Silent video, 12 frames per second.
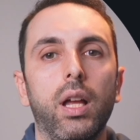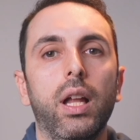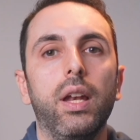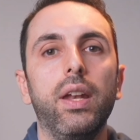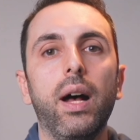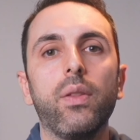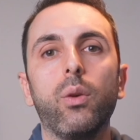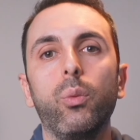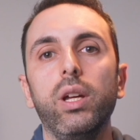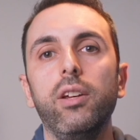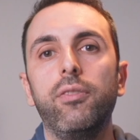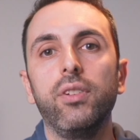Now that
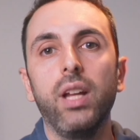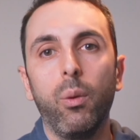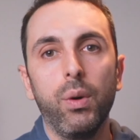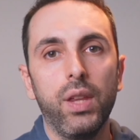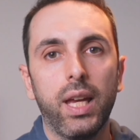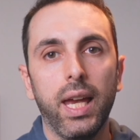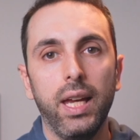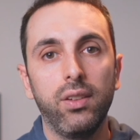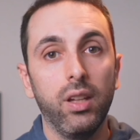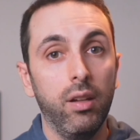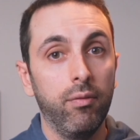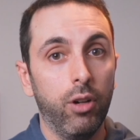we've dealt with a case
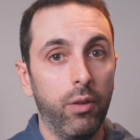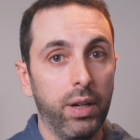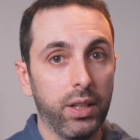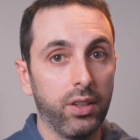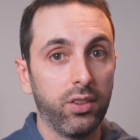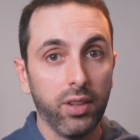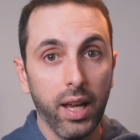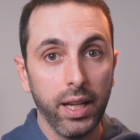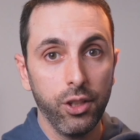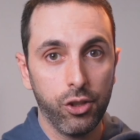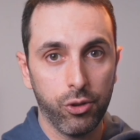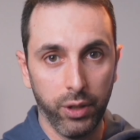involving the
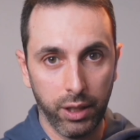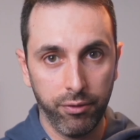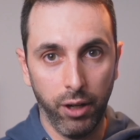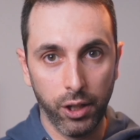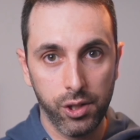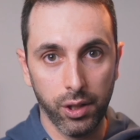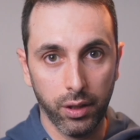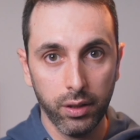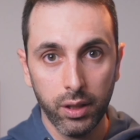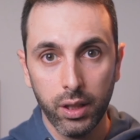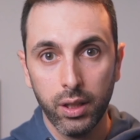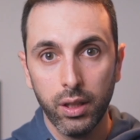sine trig function,
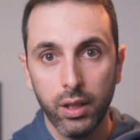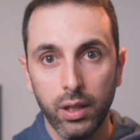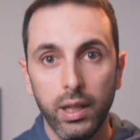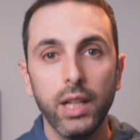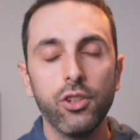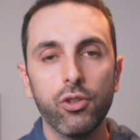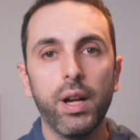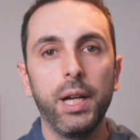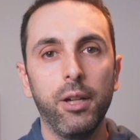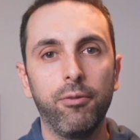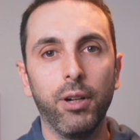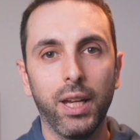let's try a
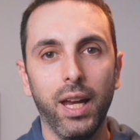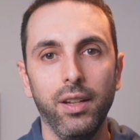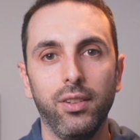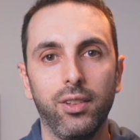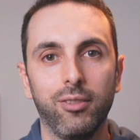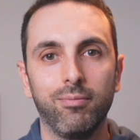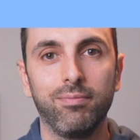different case.